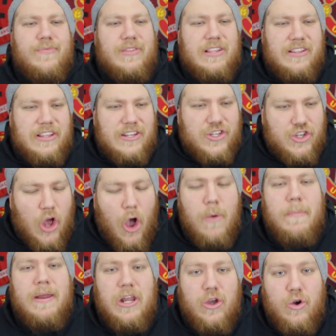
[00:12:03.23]
There's so
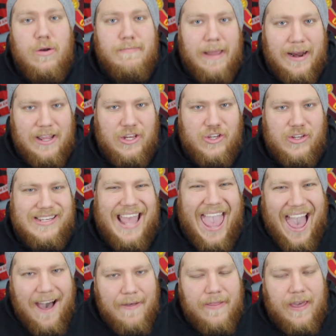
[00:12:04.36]
many good managers
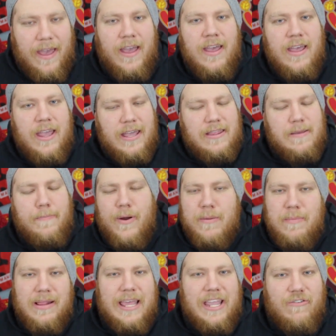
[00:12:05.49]
out there in the
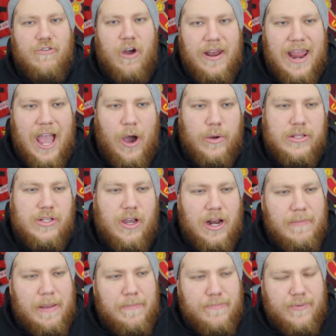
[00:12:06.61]
Premier League right now. It's going
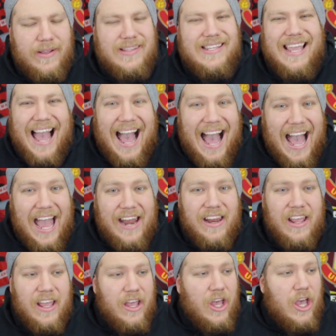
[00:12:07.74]
to be pretty hard
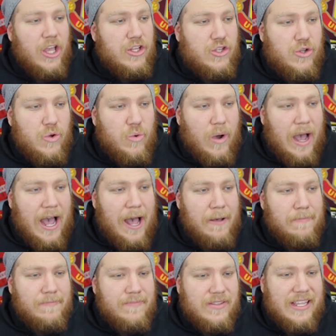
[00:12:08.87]

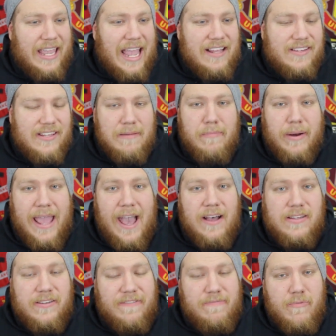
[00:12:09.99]
to get somebody
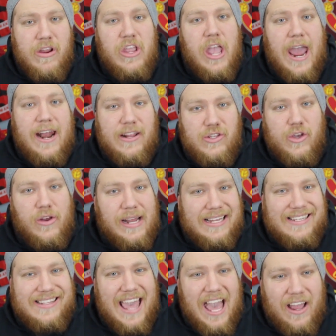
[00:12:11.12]
else if Mourinho had turned
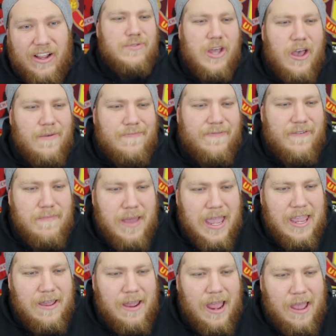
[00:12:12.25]
us down. So for
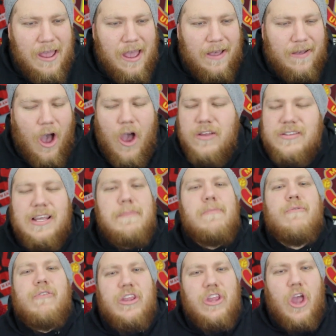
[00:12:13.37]
me, Jose
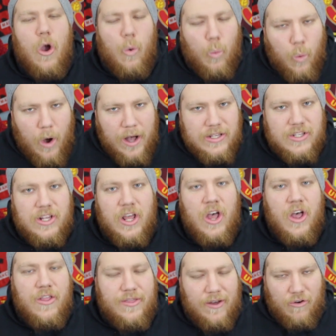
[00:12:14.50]
Mourinho was
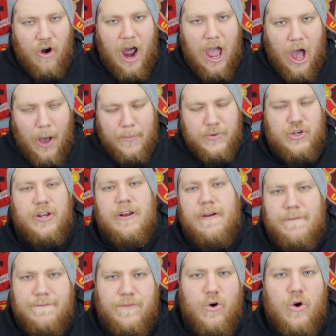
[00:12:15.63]
the right option
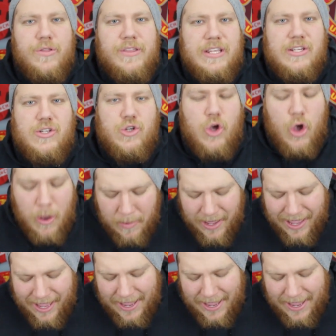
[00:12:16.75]
for this term.